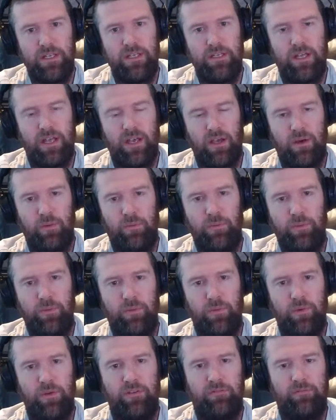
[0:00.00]
need help
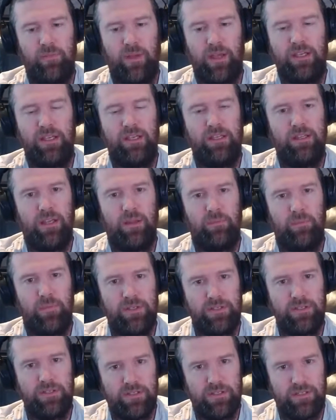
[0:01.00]
with making their
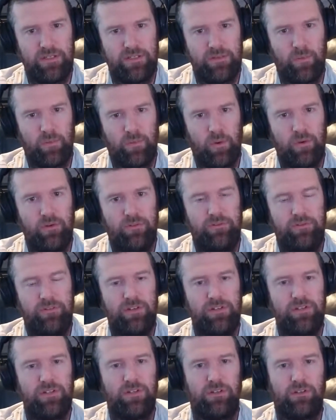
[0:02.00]
businesses more
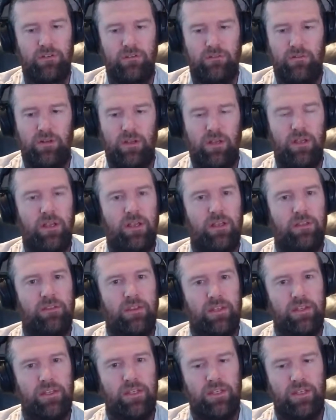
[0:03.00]
efficient.
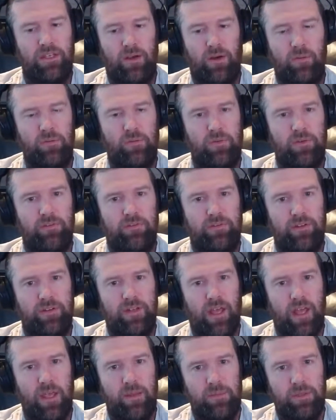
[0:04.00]
They need help with
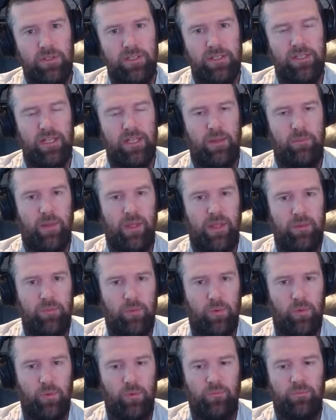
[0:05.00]
enabling their
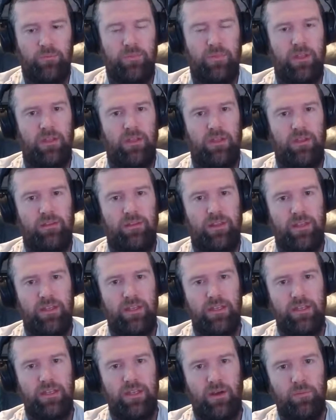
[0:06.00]
people. They
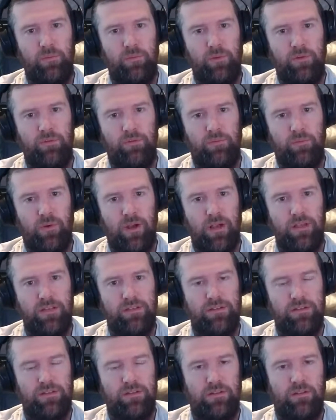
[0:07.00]
need help with
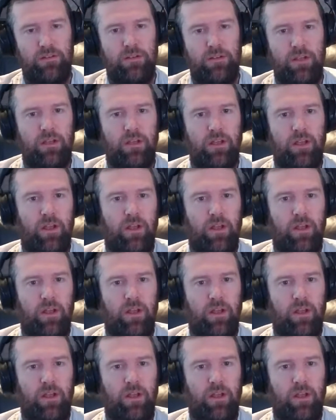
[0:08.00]
ways to